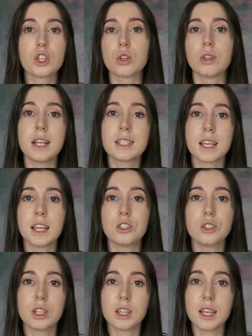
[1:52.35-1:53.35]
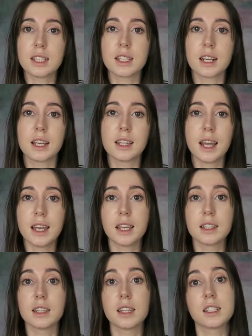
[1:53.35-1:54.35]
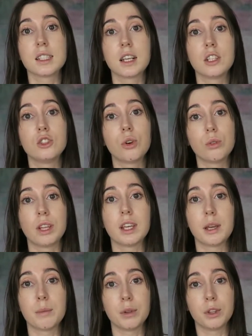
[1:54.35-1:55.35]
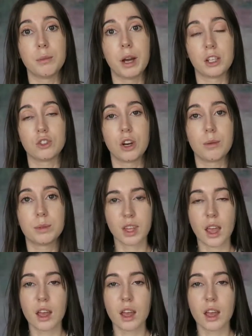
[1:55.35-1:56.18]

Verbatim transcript: So let's get to the things that I like and the things that I don't like about the backdrop.